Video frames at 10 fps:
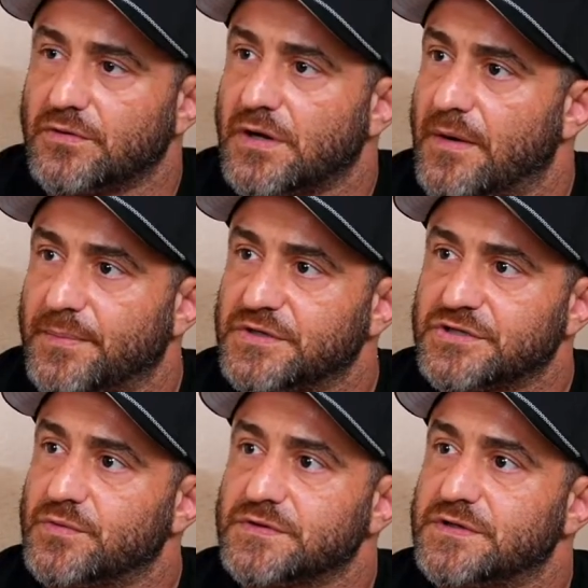
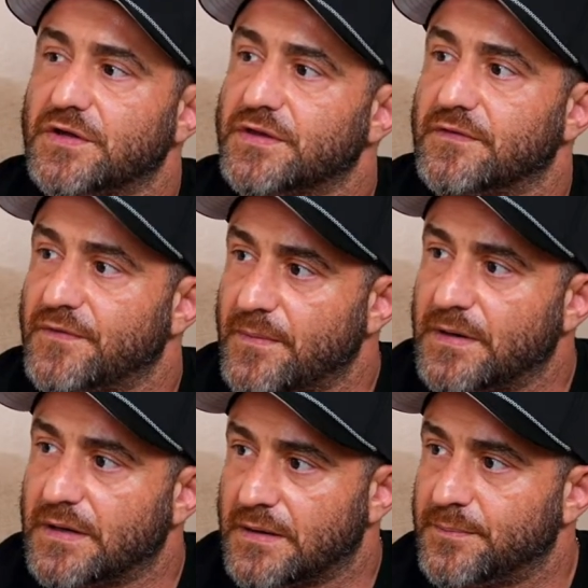competition was nothing. If I'm
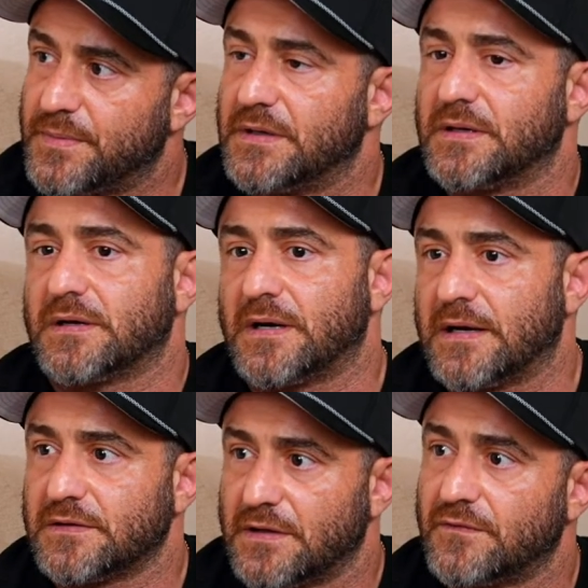gonna compete at a
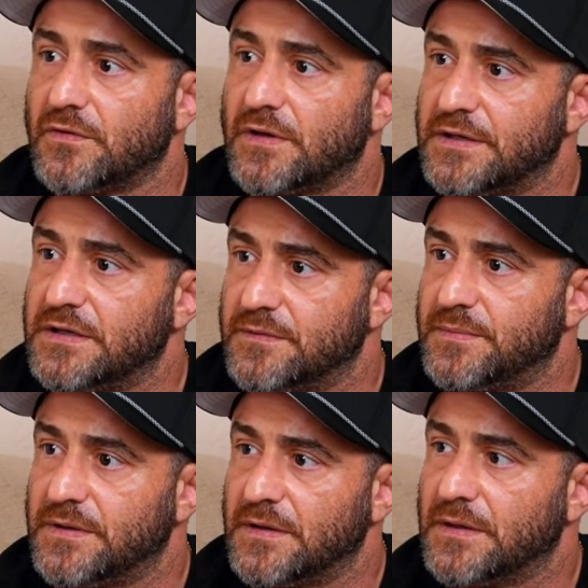higher level, I need to be